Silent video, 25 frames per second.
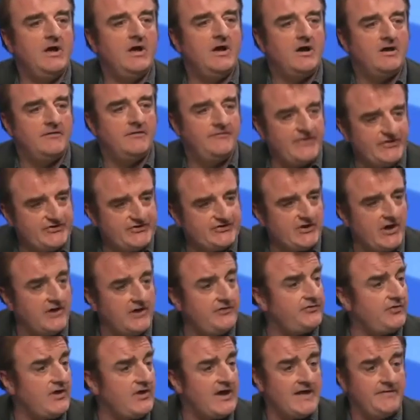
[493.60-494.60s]
of this
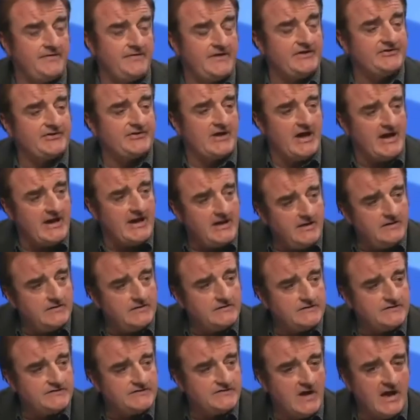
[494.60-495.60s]
country and these
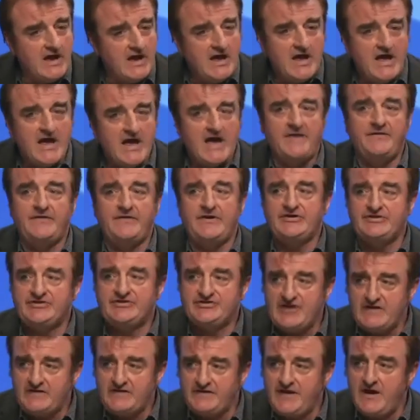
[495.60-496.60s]
islands, and they
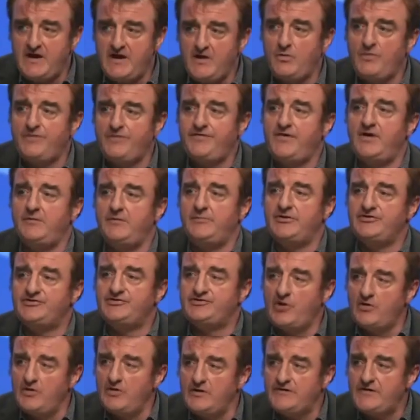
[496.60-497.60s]
sit there with their
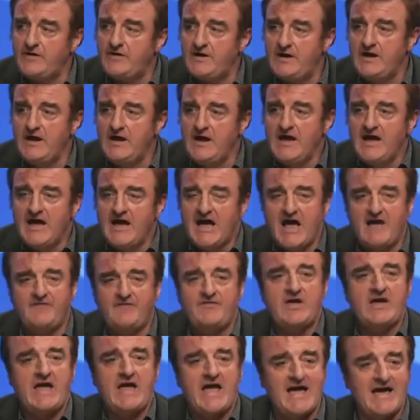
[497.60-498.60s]
majority
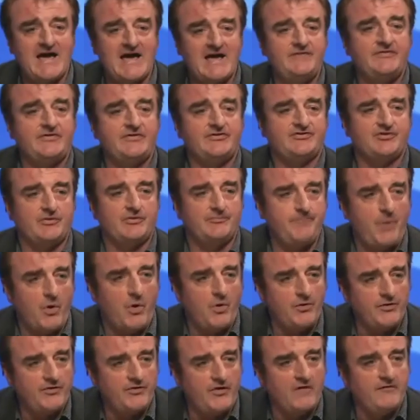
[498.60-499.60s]
having had the
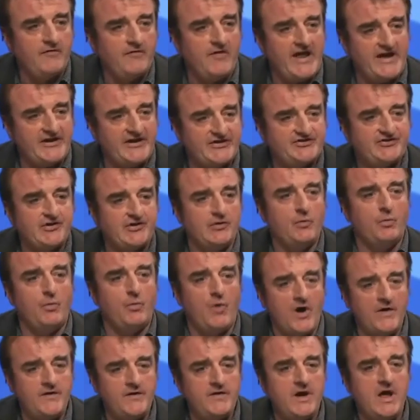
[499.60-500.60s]
support of less than
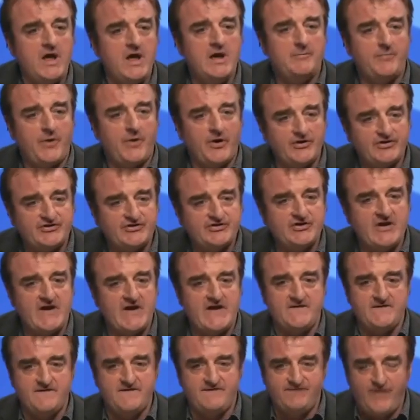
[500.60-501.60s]
1 person
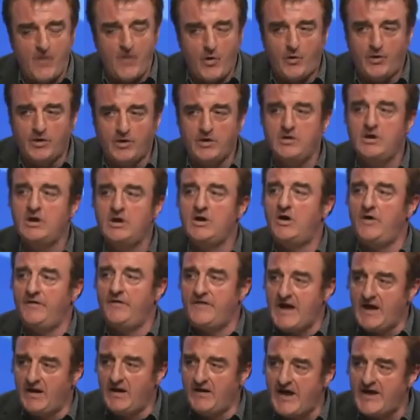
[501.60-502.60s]
in 4 on
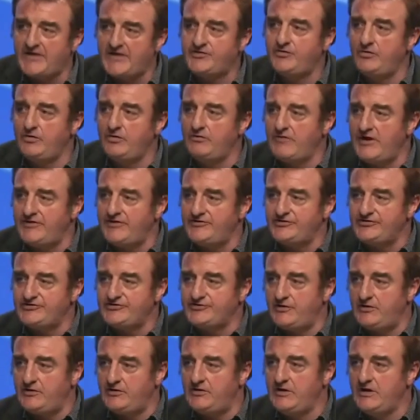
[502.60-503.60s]
the electoral
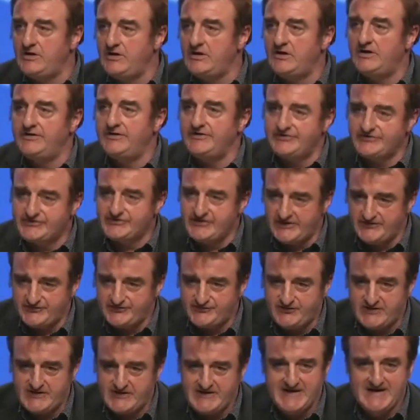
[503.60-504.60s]
register in this country.